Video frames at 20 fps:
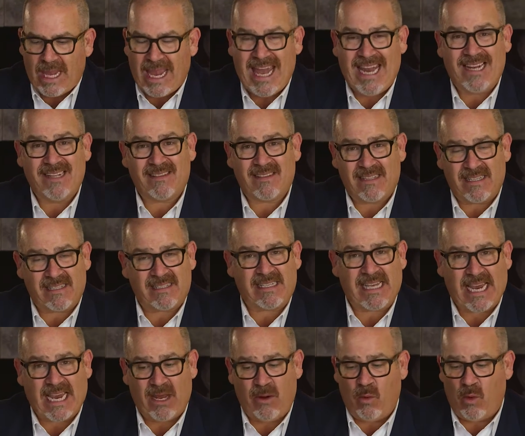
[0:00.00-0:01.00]
And it's the
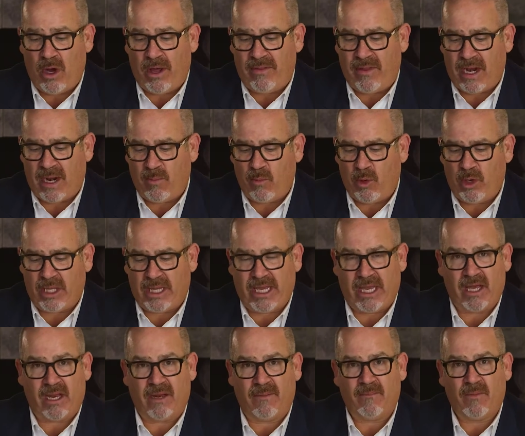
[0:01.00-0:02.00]
second one that I'm really
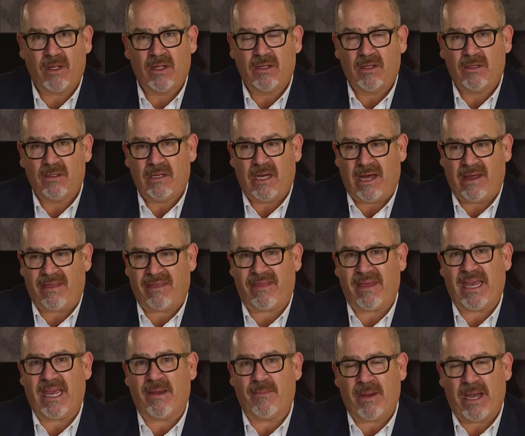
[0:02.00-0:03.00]
going to
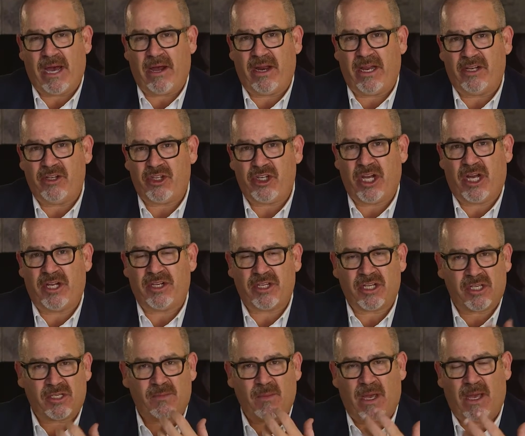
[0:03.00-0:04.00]
think about and judge,
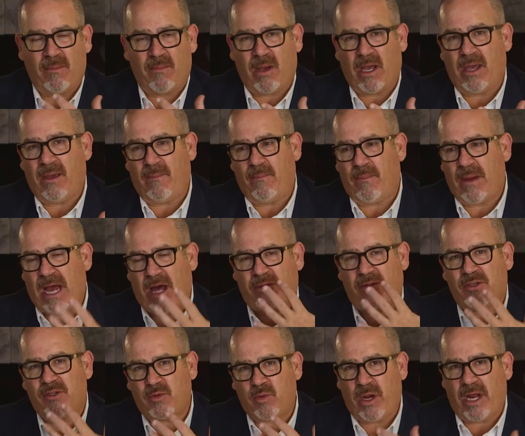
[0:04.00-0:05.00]
because my
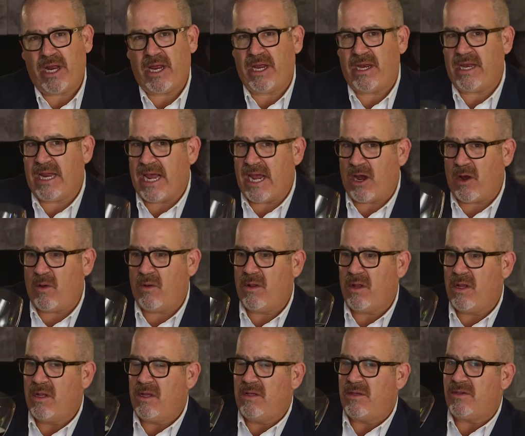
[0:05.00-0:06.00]
mouth is ready
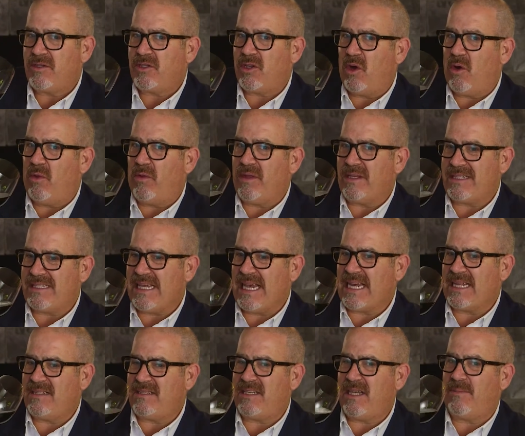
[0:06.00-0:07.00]
now. So the
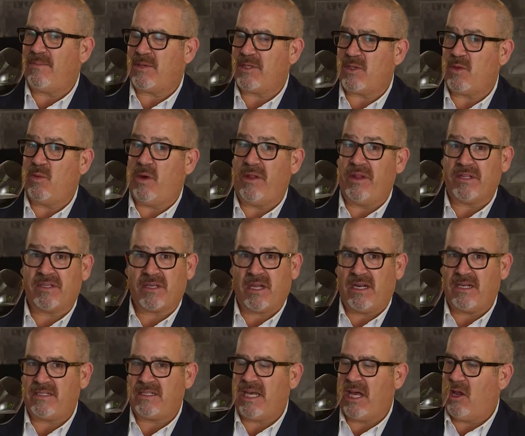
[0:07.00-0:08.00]
second sip is the one that's
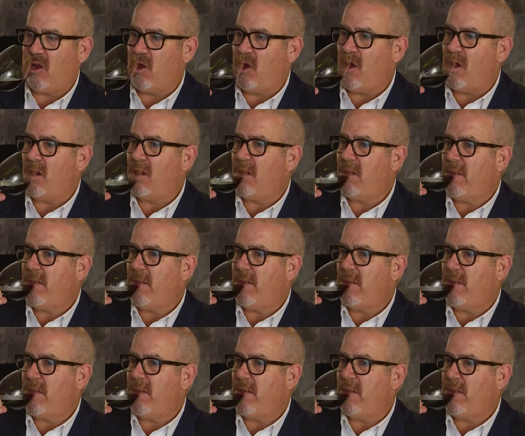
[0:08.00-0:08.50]
going to tell all.